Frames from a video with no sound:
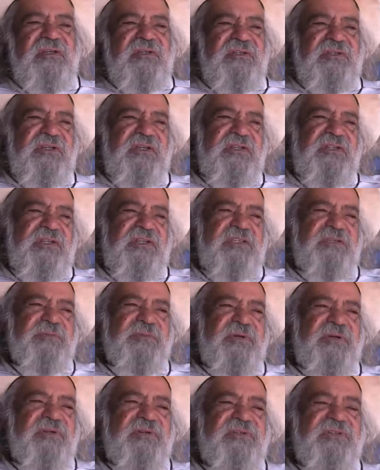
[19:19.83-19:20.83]
share the
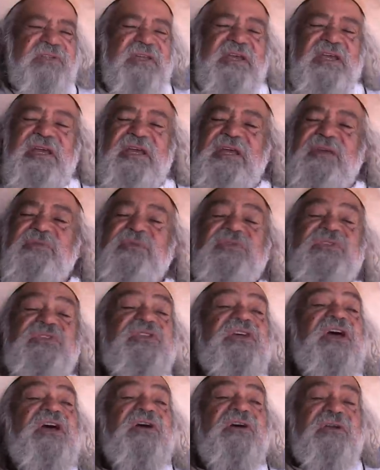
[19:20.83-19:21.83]
experience they had with
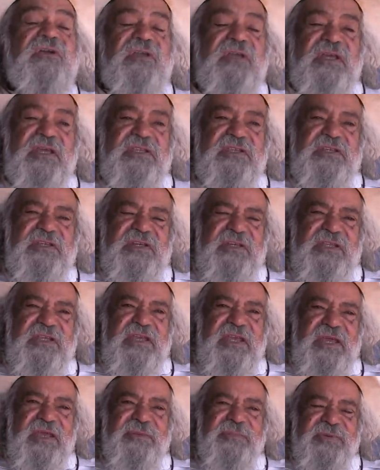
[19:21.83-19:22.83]
their Kanyini
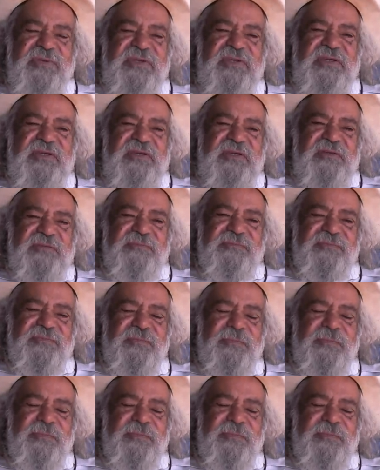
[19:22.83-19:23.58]
camp here.